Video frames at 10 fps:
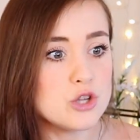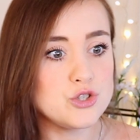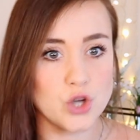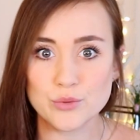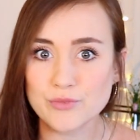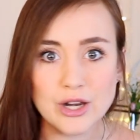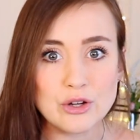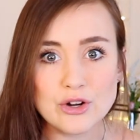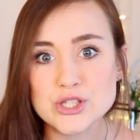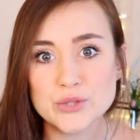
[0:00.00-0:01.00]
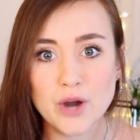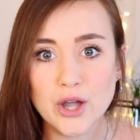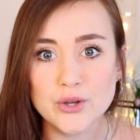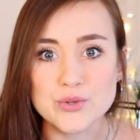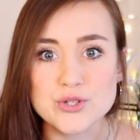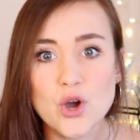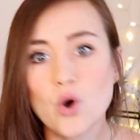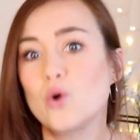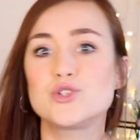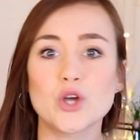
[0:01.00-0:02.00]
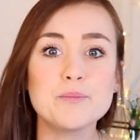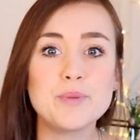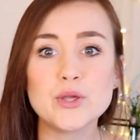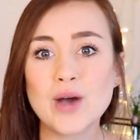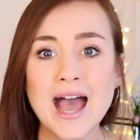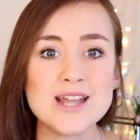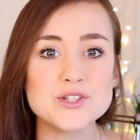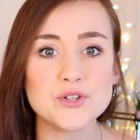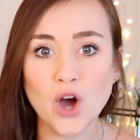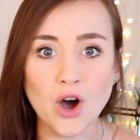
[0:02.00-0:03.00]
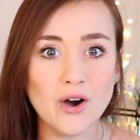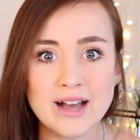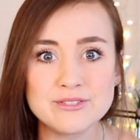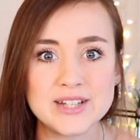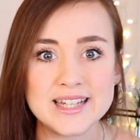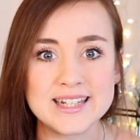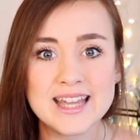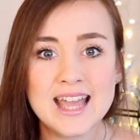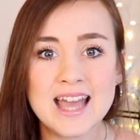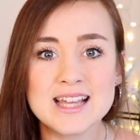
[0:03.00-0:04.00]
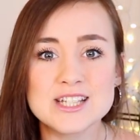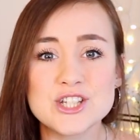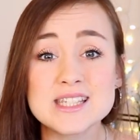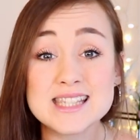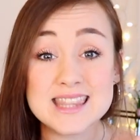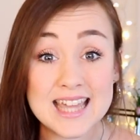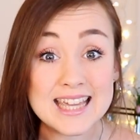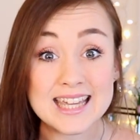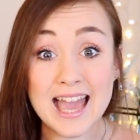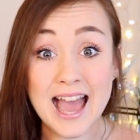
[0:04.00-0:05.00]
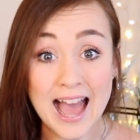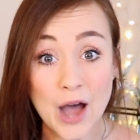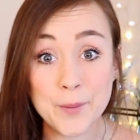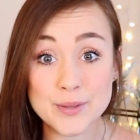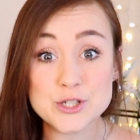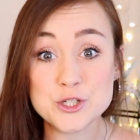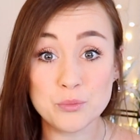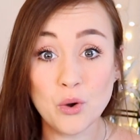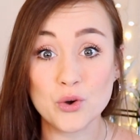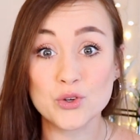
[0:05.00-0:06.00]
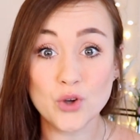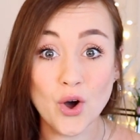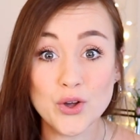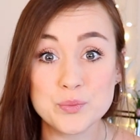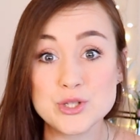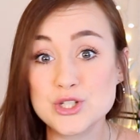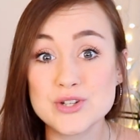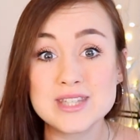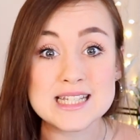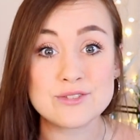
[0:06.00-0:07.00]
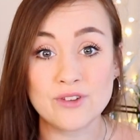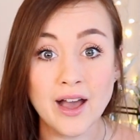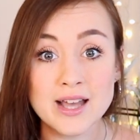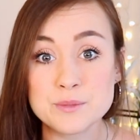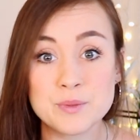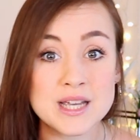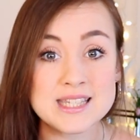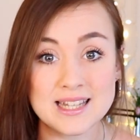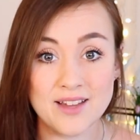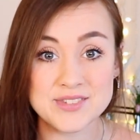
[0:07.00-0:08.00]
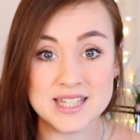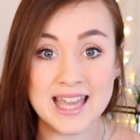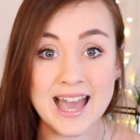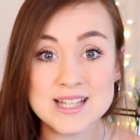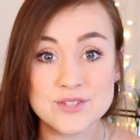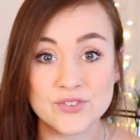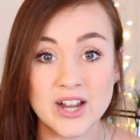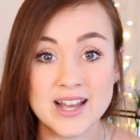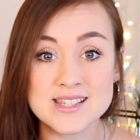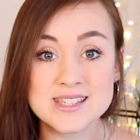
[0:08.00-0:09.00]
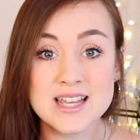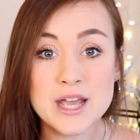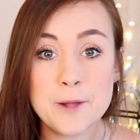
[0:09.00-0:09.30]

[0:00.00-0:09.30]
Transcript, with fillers: don't run across the road or don't put your hand on a hot oven. Just think how much more God would do this for us because he loves and cares for us.